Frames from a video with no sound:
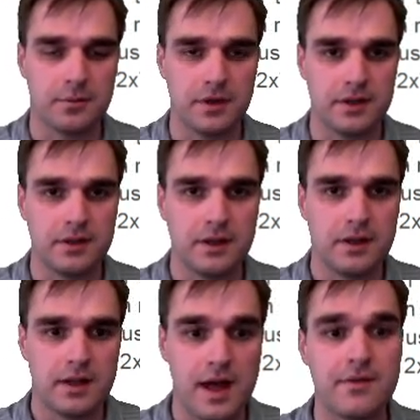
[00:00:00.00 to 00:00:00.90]
But
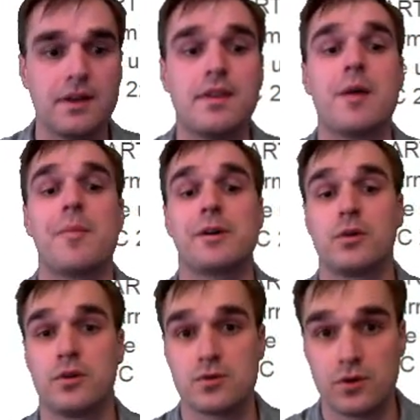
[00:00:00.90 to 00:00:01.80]
having that
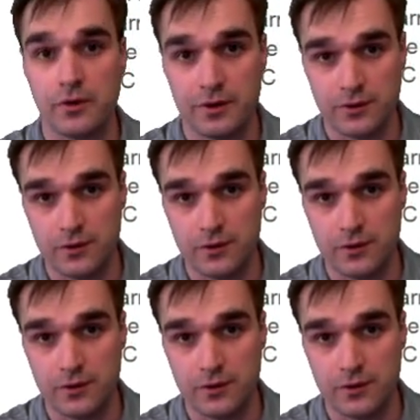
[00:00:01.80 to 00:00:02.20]
microcontroller to